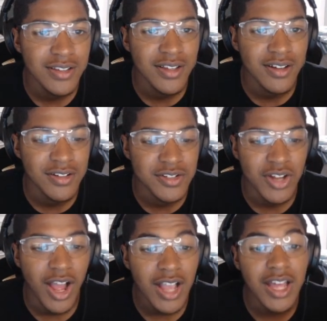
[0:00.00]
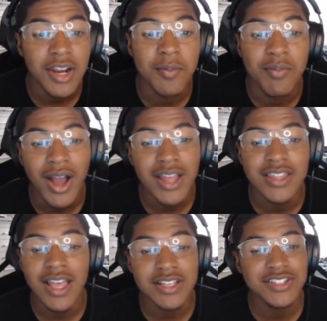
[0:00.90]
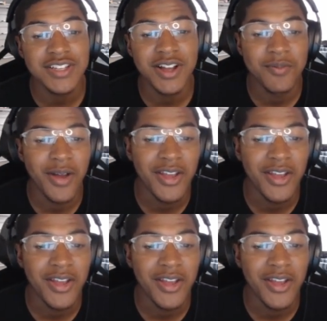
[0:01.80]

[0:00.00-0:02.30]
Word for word: luck on your. I gotta buy that shit on my